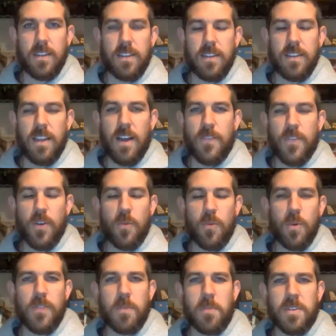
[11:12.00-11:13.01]
Now for a
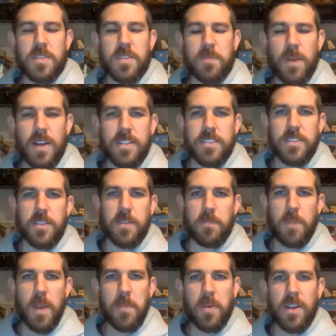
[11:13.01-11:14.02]
word from our
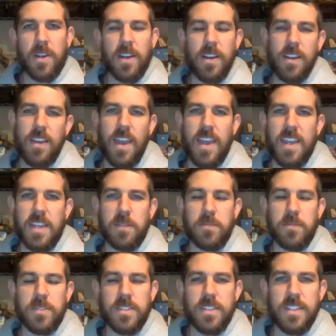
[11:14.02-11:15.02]
sponsor, Paper Cut Games.